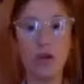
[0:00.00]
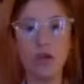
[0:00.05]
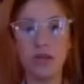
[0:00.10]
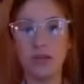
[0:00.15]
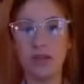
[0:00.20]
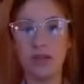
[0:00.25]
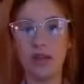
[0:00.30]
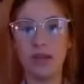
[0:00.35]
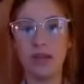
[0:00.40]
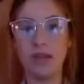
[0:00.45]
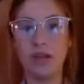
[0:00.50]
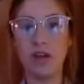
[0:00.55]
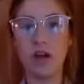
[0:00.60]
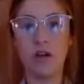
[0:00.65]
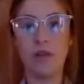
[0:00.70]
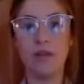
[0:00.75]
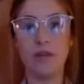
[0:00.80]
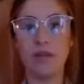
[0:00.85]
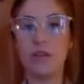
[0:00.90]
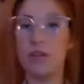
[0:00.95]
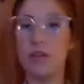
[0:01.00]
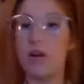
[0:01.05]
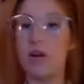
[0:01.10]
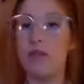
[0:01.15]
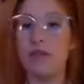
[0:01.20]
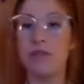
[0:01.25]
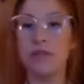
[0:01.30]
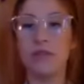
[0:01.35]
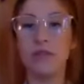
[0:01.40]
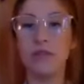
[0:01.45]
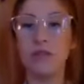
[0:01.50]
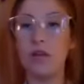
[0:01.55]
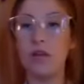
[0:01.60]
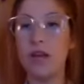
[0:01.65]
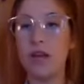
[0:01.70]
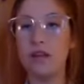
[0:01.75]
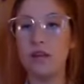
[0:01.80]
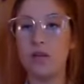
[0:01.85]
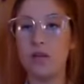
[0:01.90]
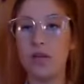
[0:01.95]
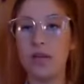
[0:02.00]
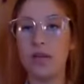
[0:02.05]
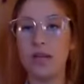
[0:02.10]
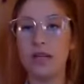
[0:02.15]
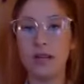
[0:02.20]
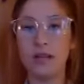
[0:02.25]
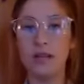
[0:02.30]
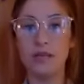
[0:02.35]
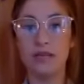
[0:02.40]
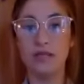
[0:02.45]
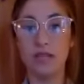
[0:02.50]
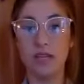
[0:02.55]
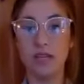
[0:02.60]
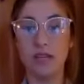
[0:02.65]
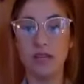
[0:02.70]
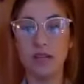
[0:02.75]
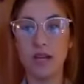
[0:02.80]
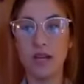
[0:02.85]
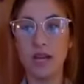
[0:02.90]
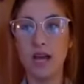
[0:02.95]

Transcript: being in the office a few days a week type of deal.